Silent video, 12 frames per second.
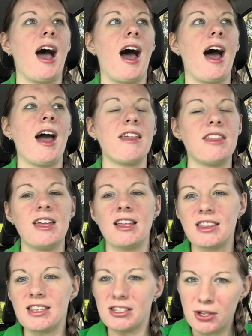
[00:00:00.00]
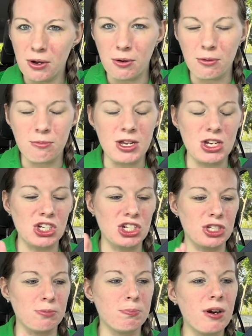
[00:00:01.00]
I think this home is
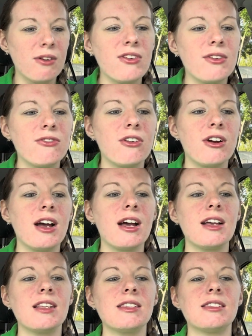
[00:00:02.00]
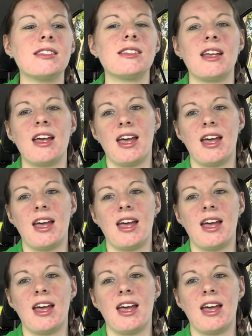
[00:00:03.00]
just perfect for us.